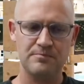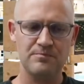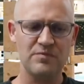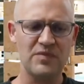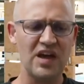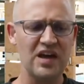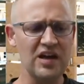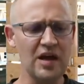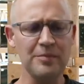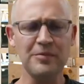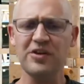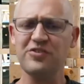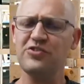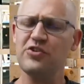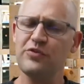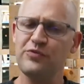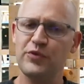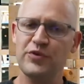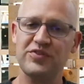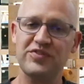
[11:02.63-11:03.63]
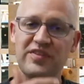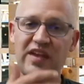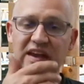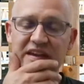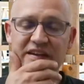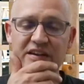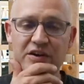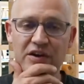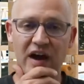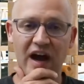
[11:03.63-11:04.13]
And I'm not sure if we'll stay
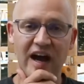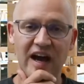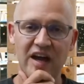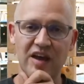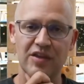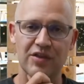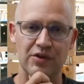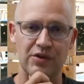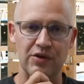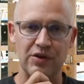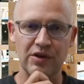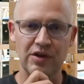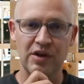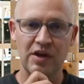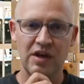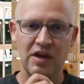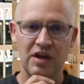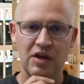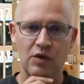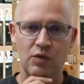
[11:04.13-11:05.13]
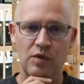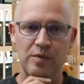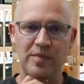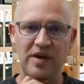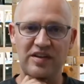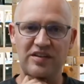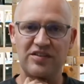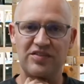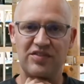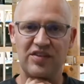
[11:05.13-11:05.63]
here either. We
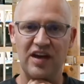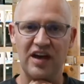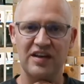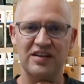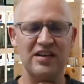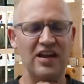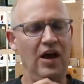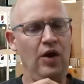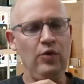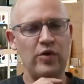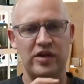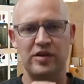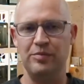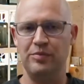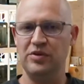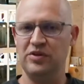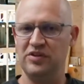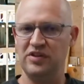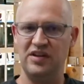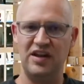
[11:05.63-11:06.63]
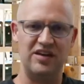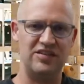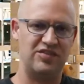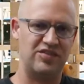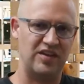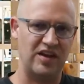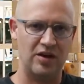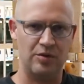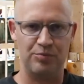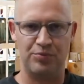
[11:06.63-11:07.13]
might decide, no, we can build a nice
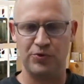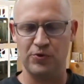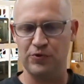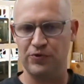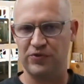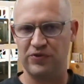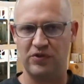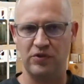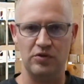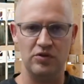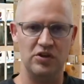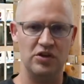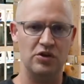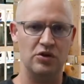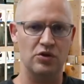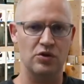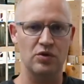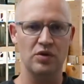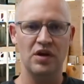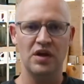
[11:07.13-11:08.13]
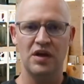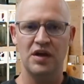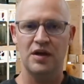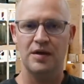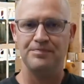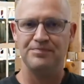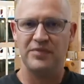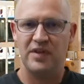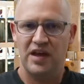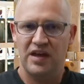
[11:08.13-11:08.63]
soundproof studio
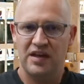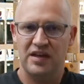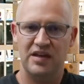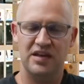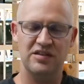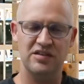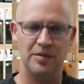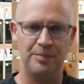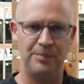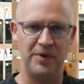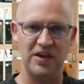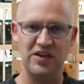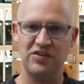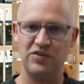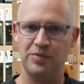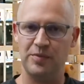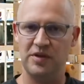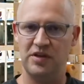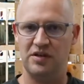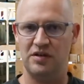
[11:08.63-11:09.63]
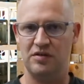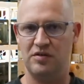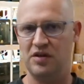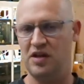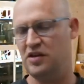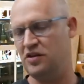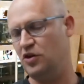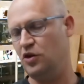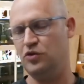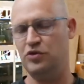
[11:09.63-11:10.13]
in the basement
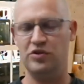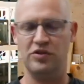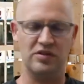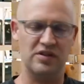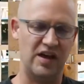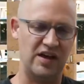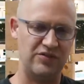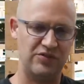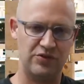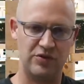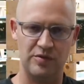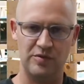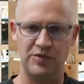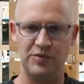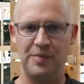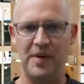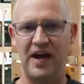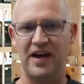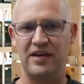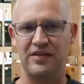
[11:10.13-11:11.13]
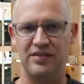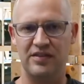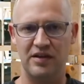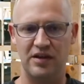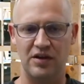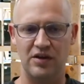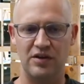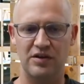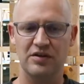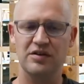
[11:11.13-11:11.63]
and go do the live streams back
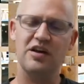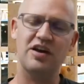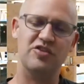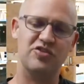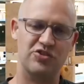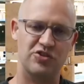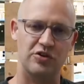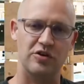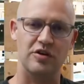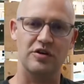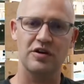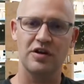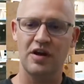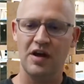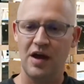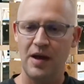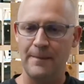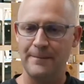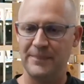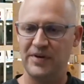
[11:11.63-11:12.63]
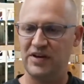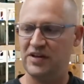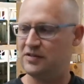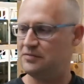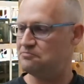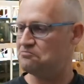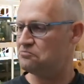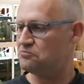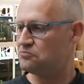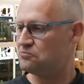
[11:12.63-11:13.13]
there. Not sure, but
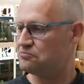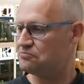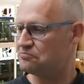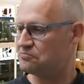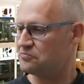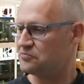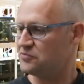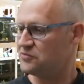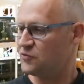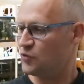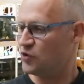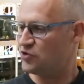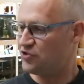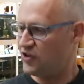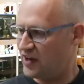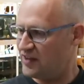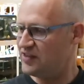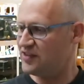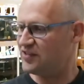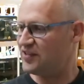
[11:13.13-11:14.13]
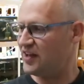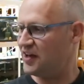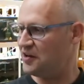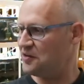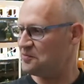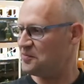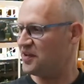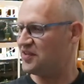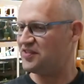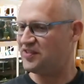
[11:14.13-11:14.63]
we're trying this
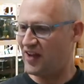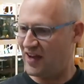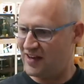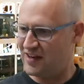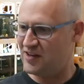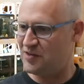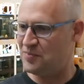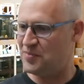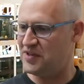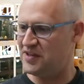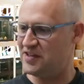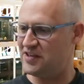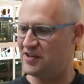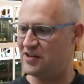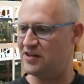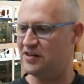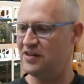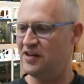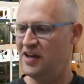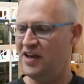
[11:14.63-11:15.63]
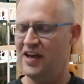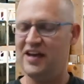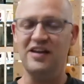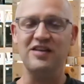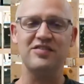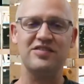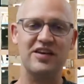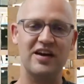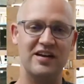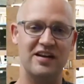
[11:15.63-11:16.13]
out. Excited to be here. It
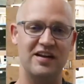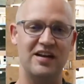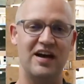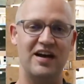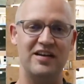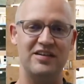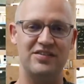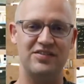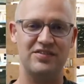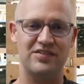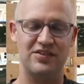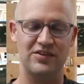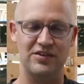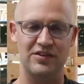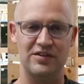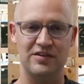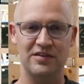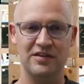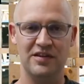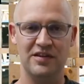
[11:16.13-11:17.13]
is kind of nice to,